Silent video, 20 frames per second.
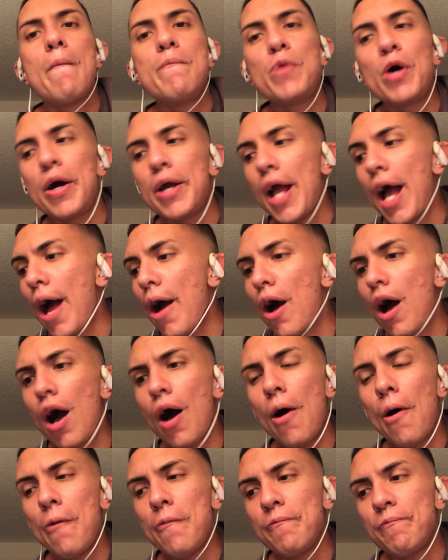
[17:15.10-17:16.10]
But yeah,
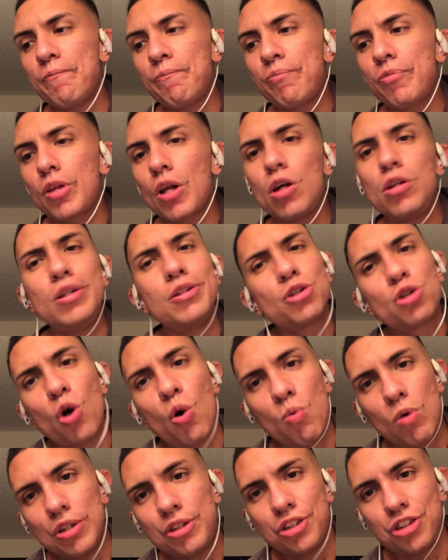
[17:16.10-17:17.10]
um, this
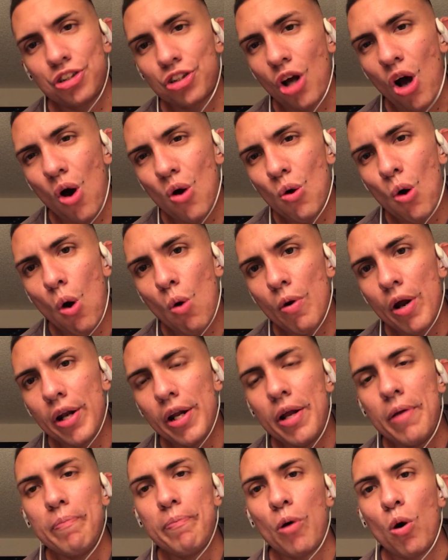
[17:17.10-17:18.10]
girl went to Chicago
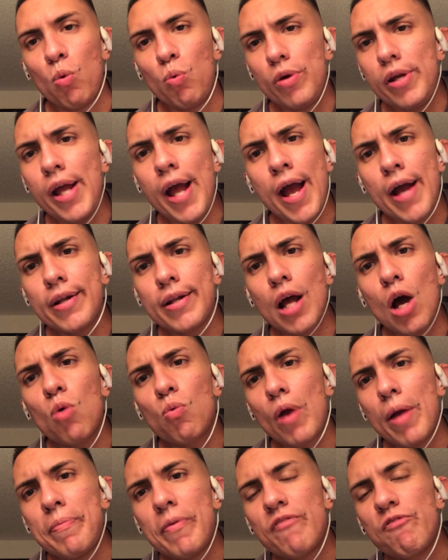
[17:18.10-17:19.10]
already, but we hanged
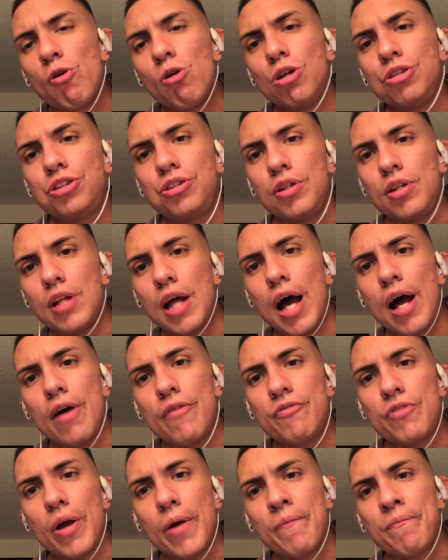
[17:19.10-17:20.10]
out right before she
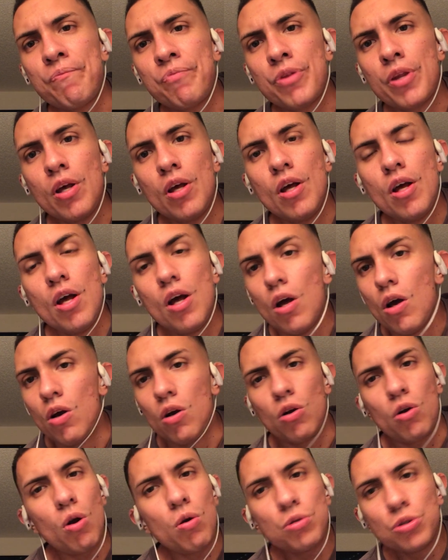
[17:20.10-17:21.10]
left, and
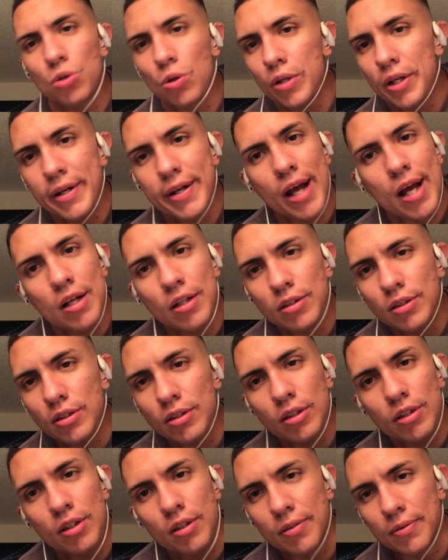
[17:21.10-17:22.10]
the girl was only
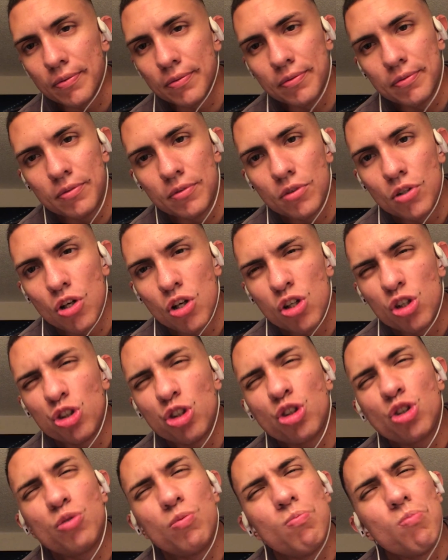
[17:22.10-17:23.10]
19.
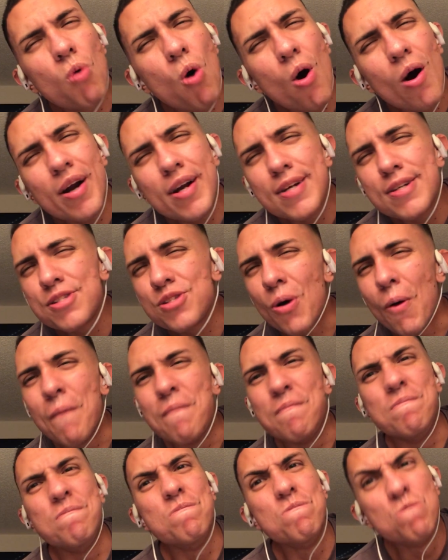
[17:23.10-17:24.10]
Smart as a
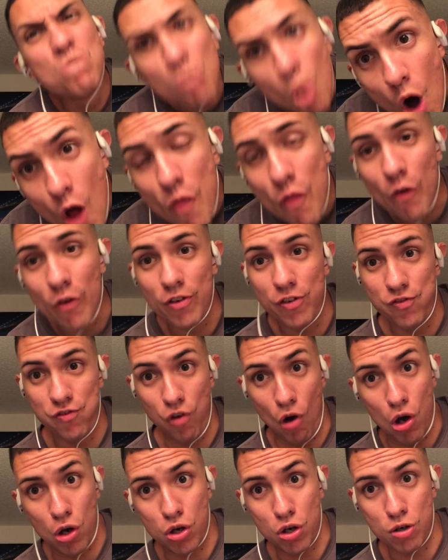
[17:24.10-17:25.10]

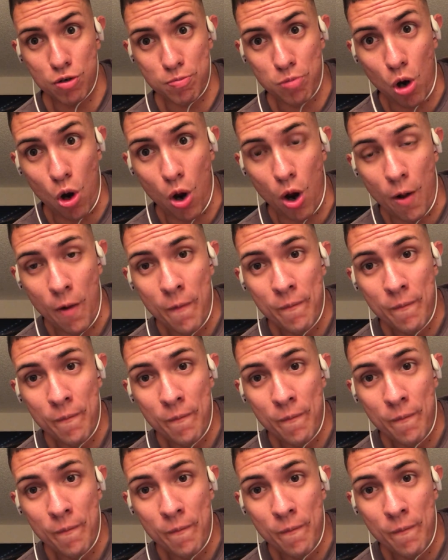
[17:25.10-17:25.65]
motherfucker, bro.